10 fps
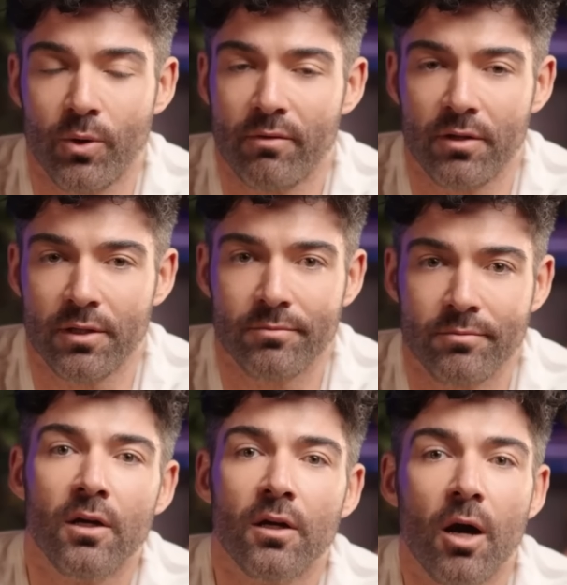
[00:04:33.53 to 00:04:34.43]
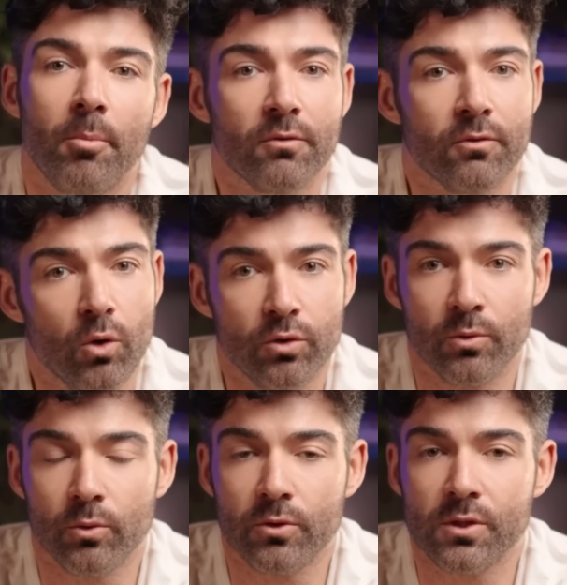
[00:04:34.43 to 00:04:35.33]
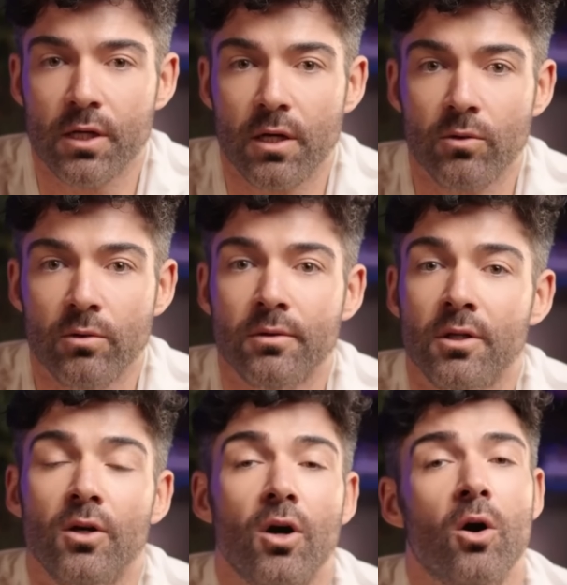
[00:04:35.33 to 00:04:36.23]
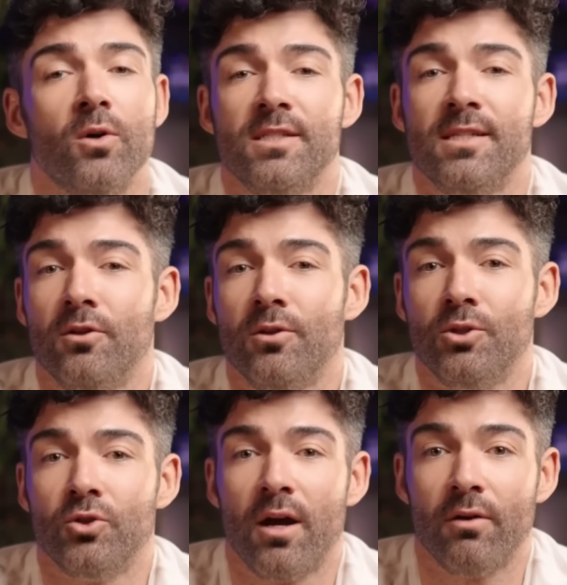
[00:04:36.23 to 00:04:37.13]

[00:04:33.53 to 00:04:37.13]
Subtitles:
everything. Couple of golden rules though. Always download Tron